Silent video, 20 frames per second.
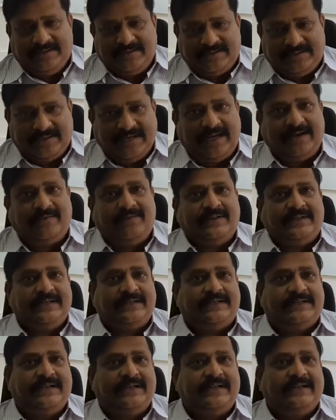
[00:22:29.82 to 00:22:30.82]
shared with
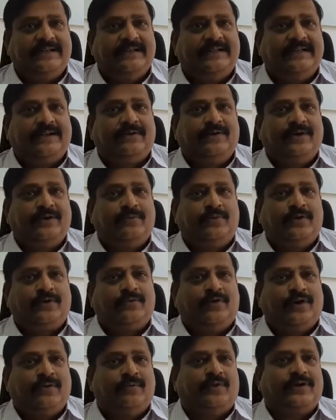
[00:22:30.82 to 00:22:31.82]
us that they are going to
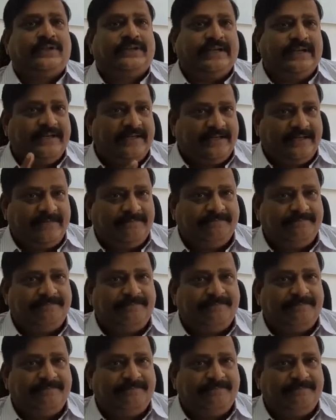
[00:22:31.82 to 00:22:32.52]
put one more signal